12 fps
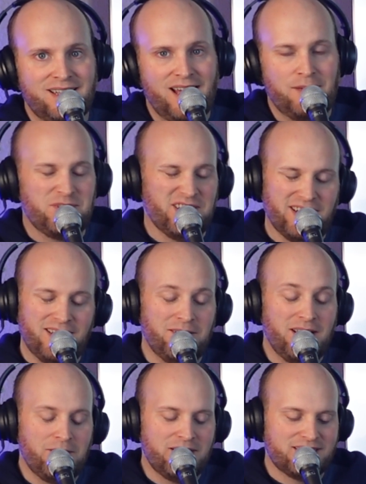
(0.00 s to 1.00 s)
I'm joking.
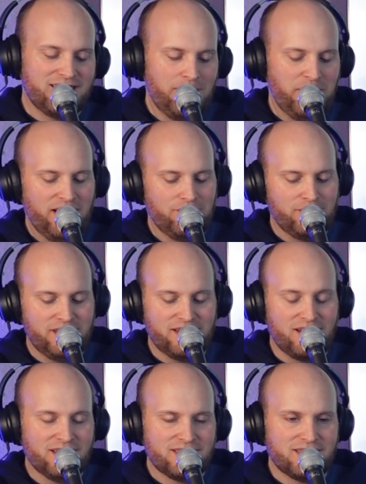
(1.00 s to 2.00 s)
It wasn't that bad of a week,
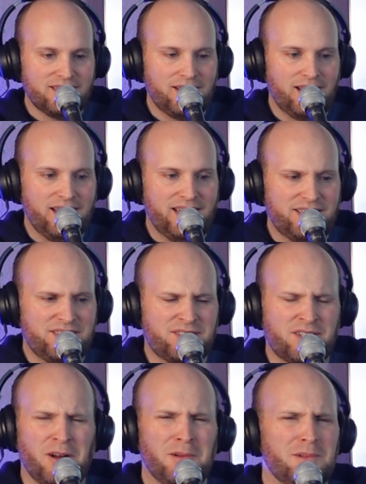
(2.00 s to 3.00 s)
honestly. It's
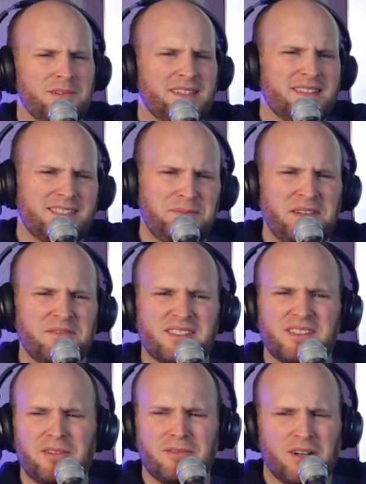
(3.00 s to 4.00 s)
just cold. It's been
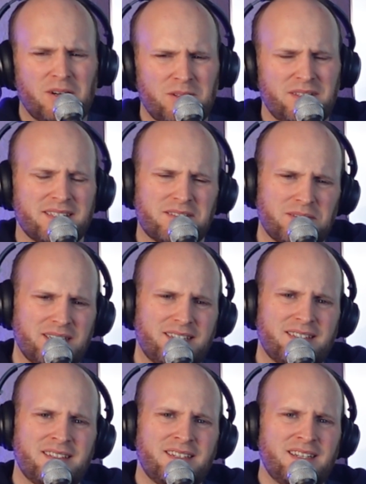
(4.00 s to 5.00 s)
so cold this
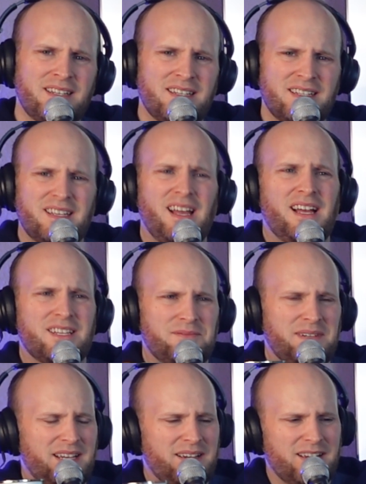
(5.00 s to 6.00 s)
week. Gosh,
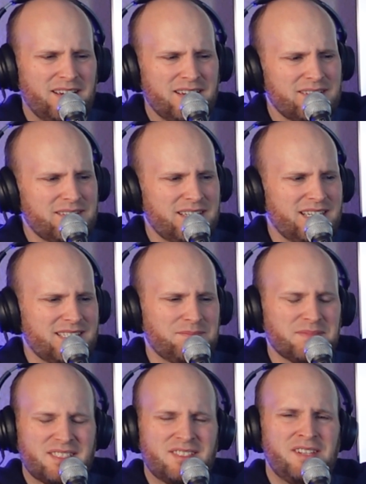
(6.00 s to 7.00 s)
we got
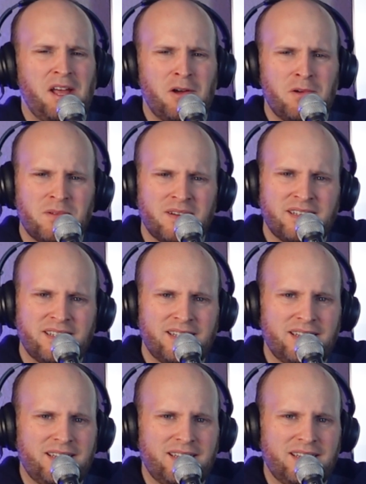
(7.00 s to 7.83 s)
some snow.